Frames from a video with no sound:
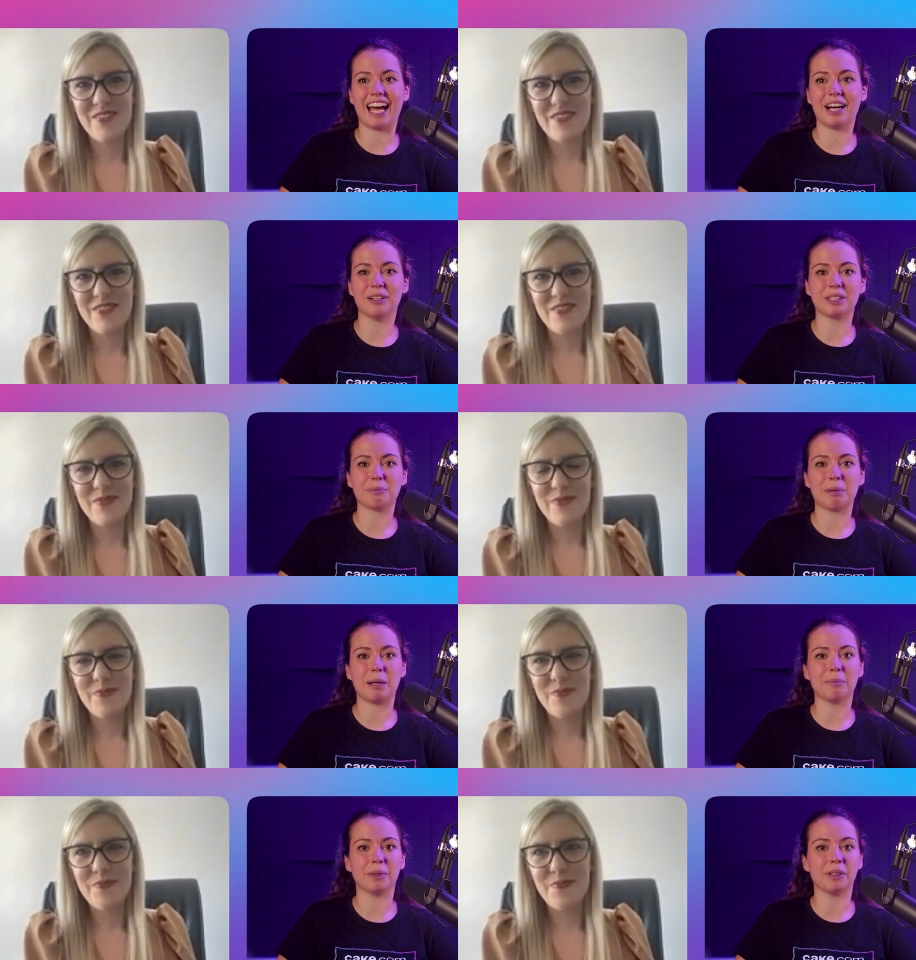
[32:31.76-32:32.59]
Speaker 1: how
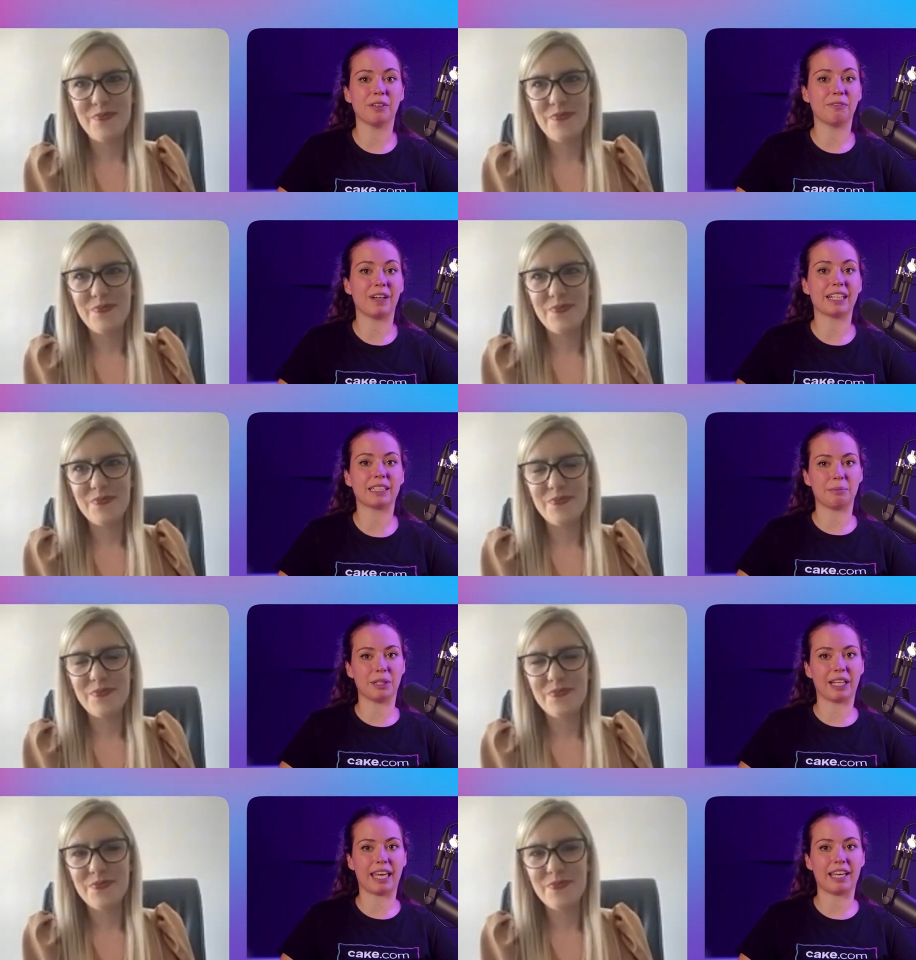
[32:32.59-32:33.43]
did Pumble
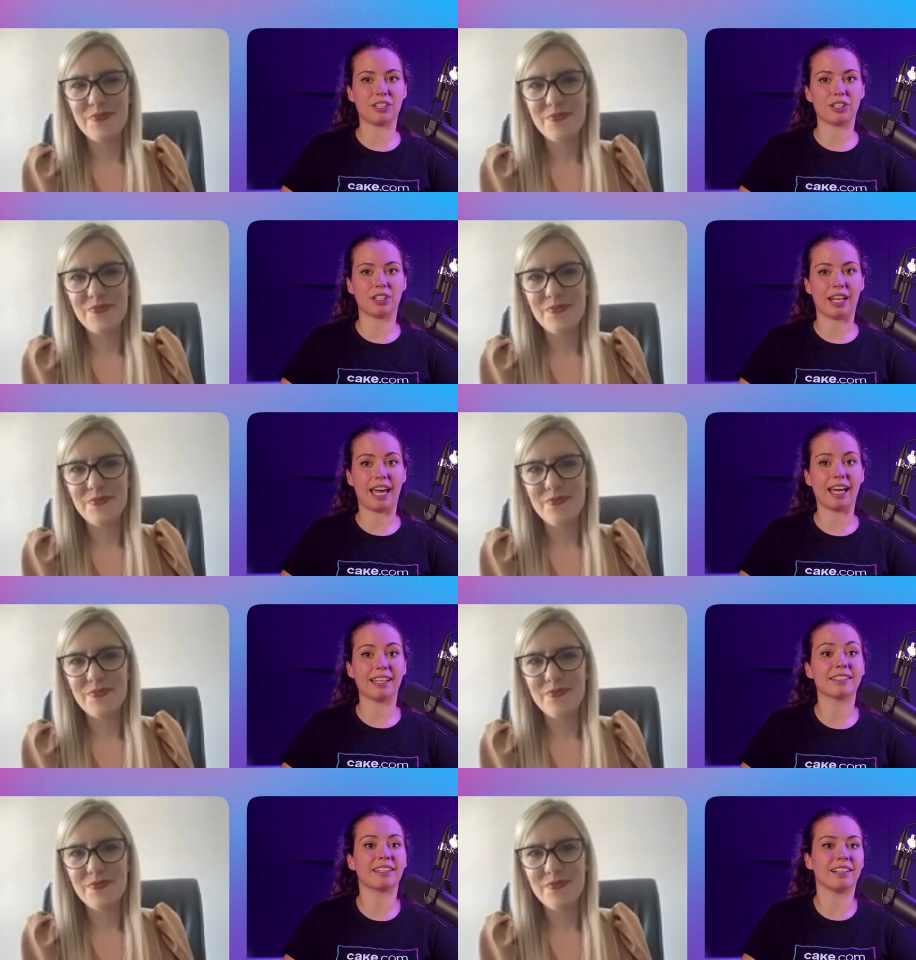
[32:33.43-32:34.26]
affect communication
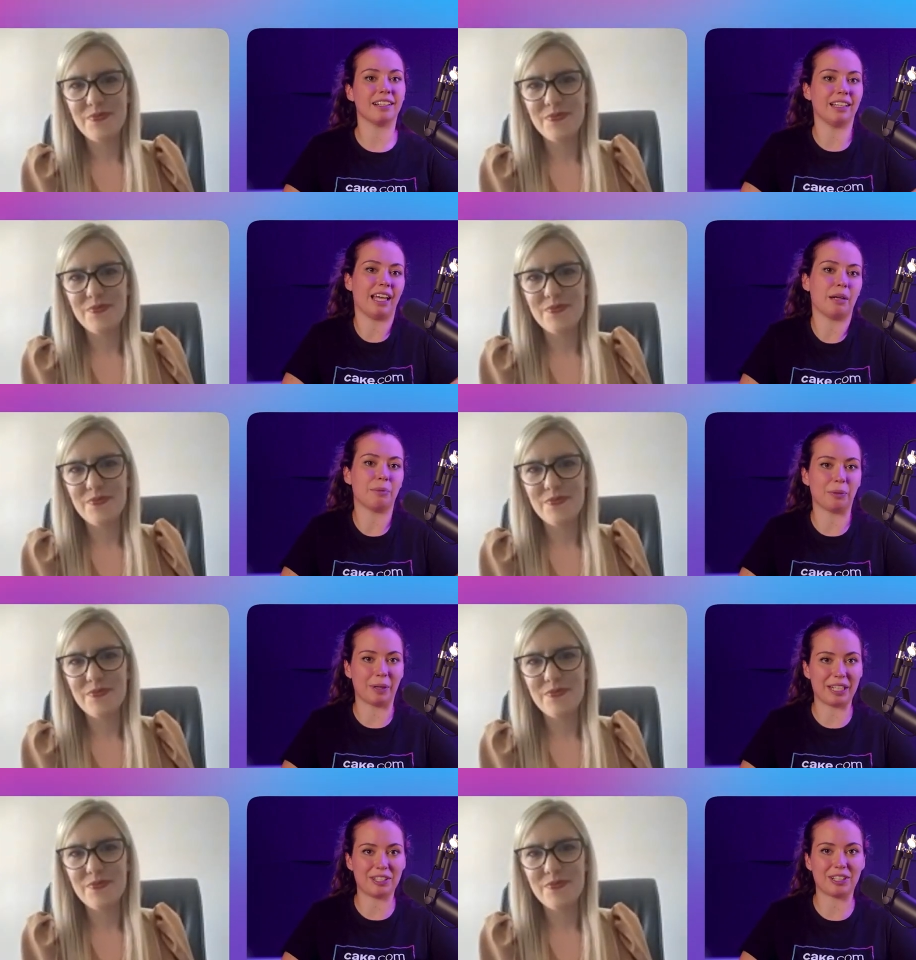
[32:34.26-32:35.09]
and
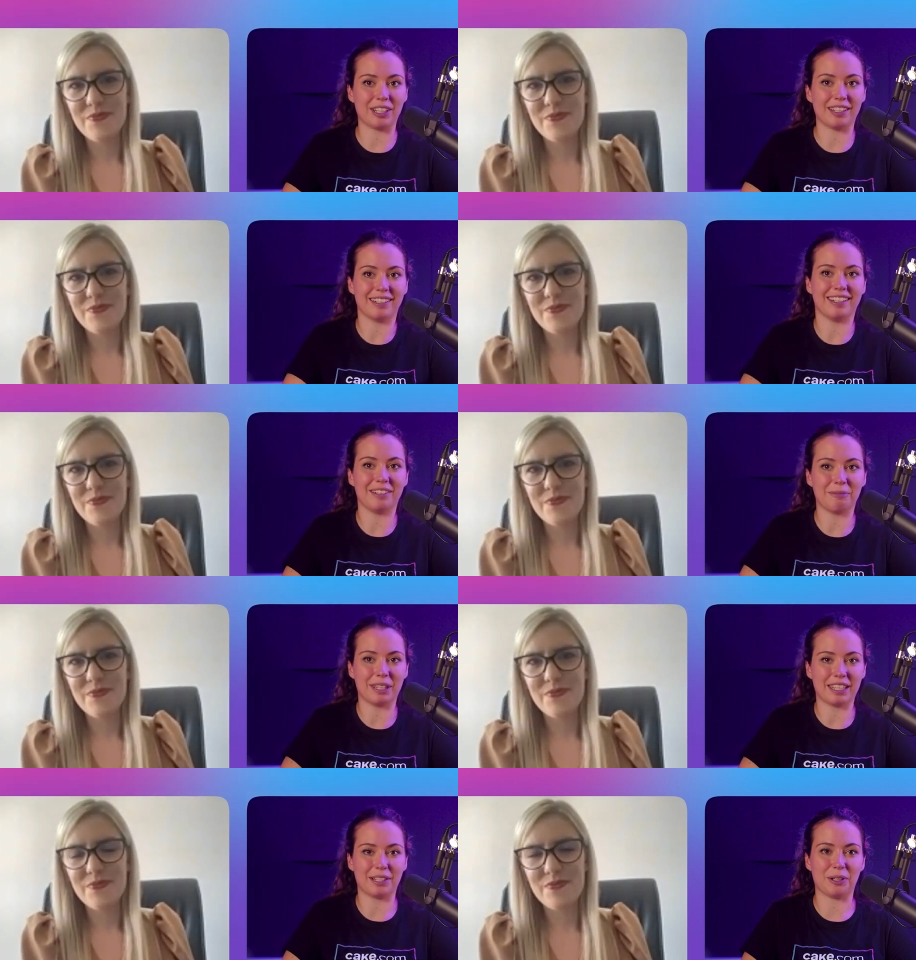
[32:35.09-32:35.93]
collaboration
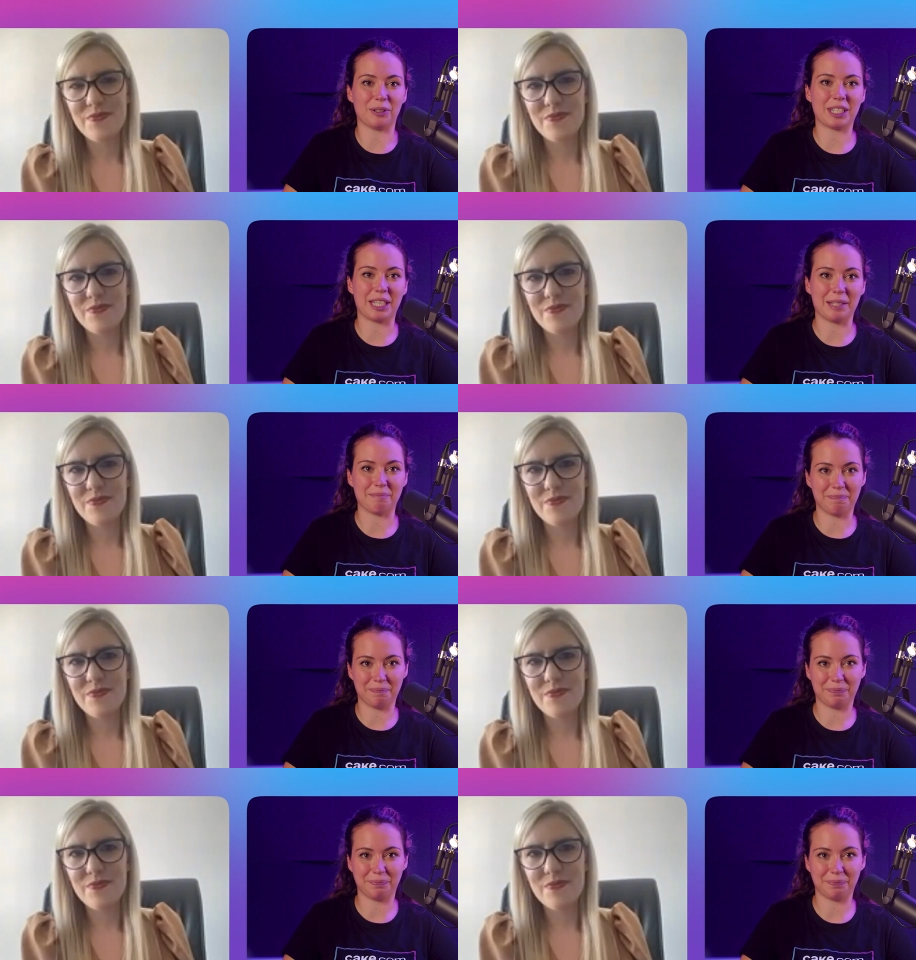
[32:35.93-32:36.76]
within your
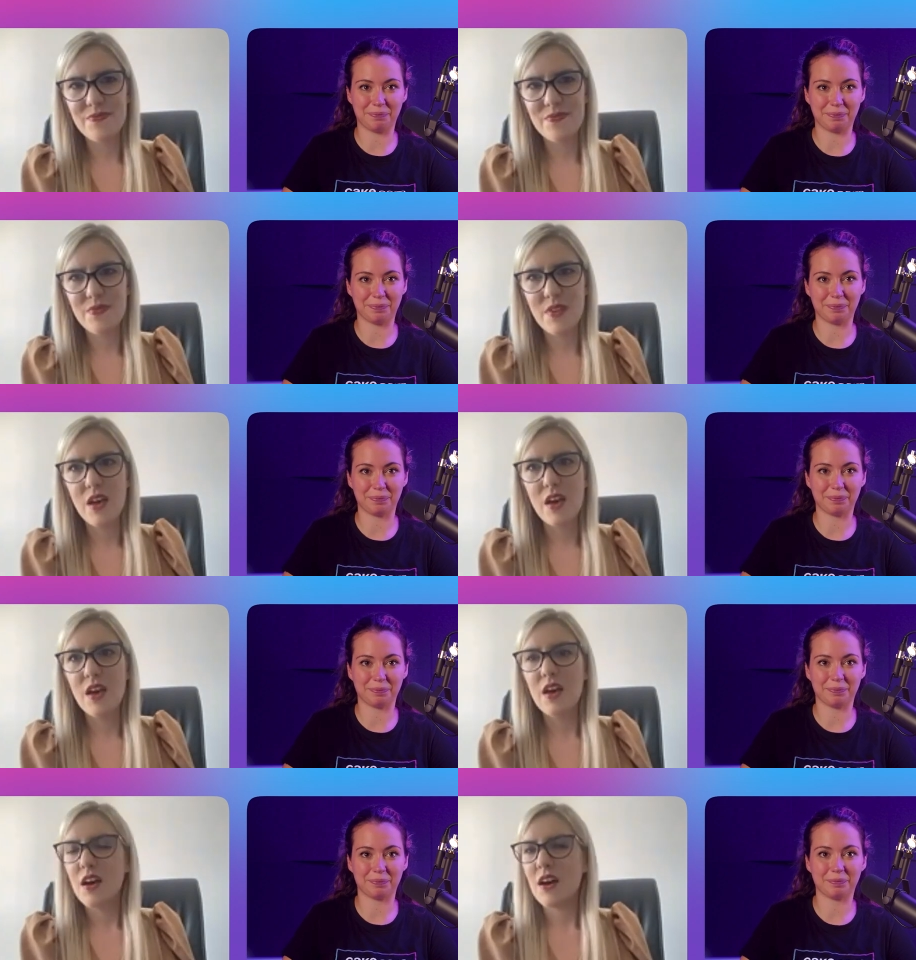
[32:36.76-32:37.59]
team?
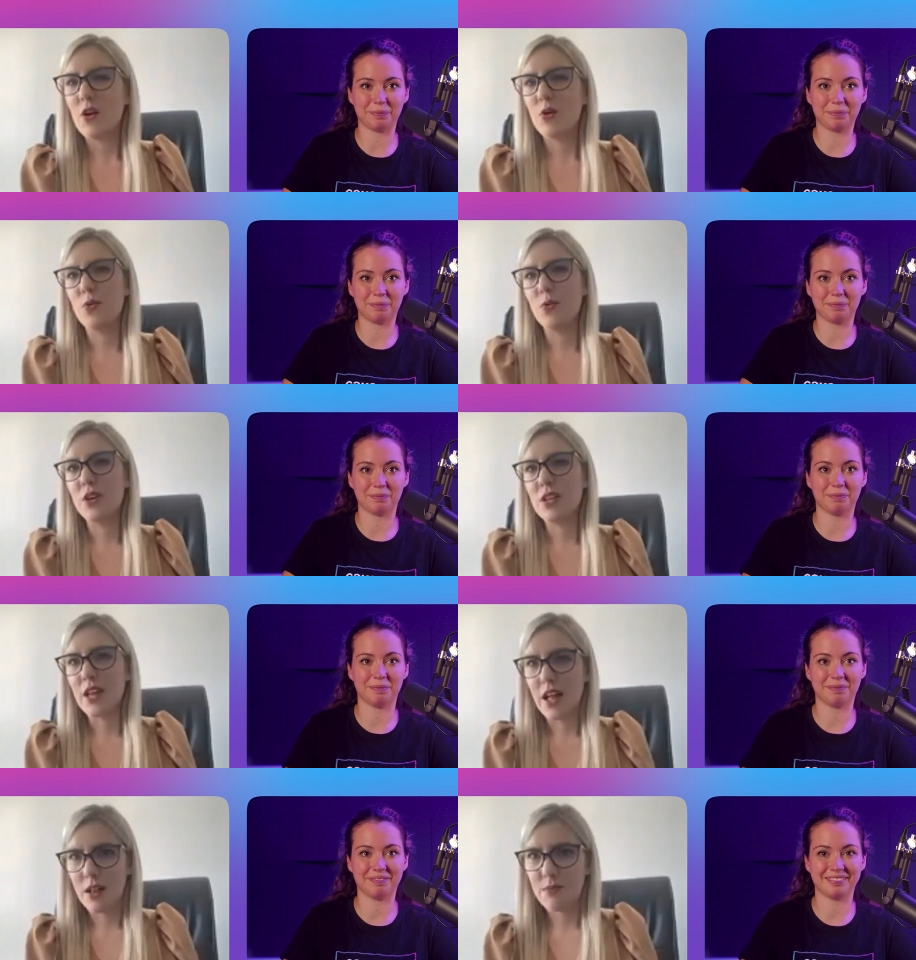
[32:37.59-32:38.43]
Speaker 2: Oh,
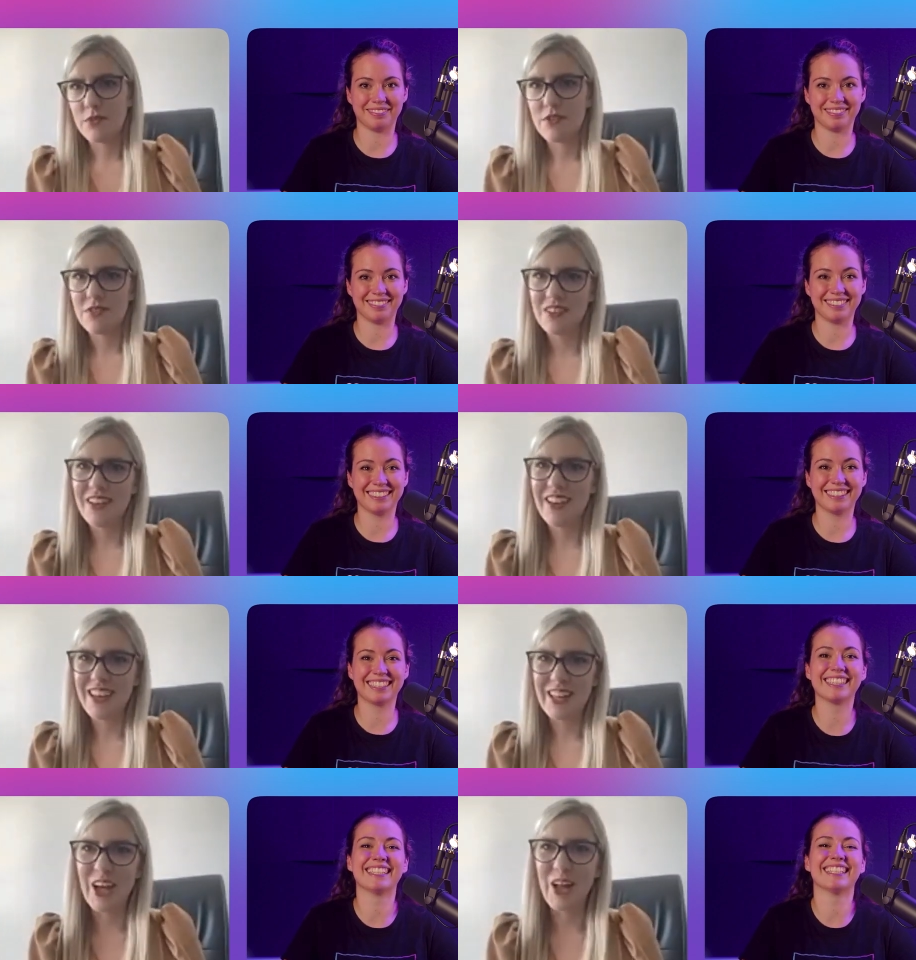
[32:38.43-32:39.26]
it helped.
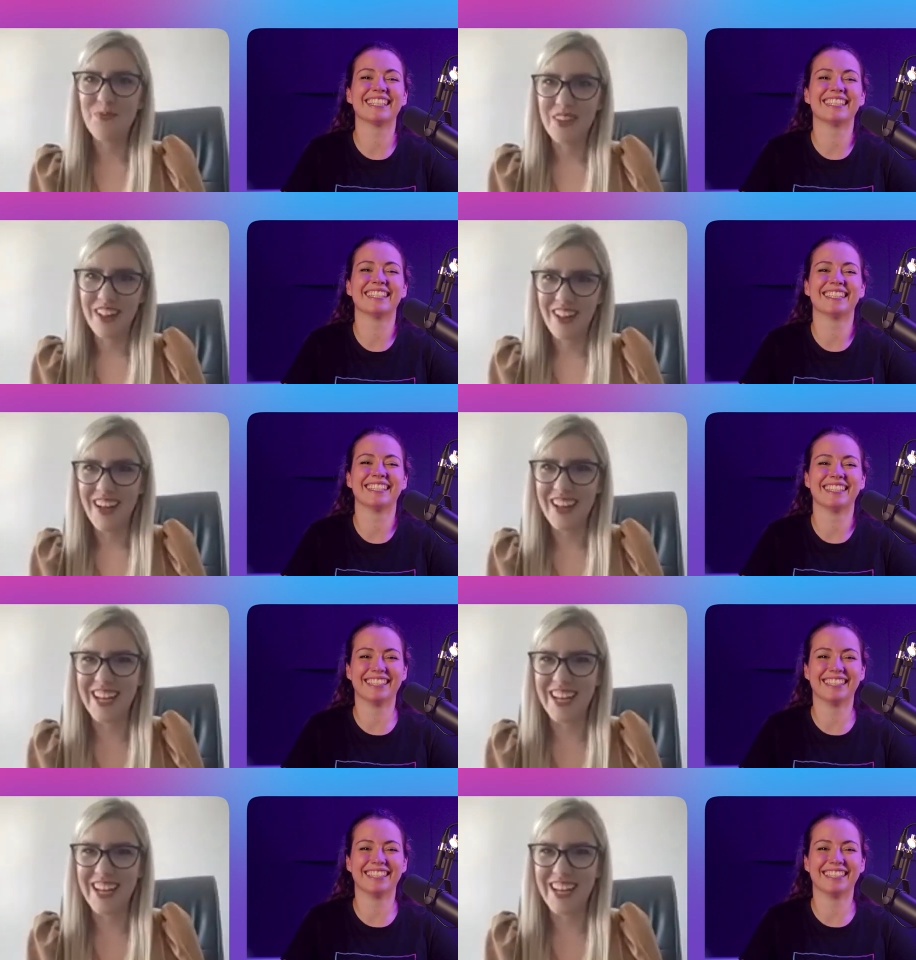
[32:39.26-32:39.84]
It helped a lot.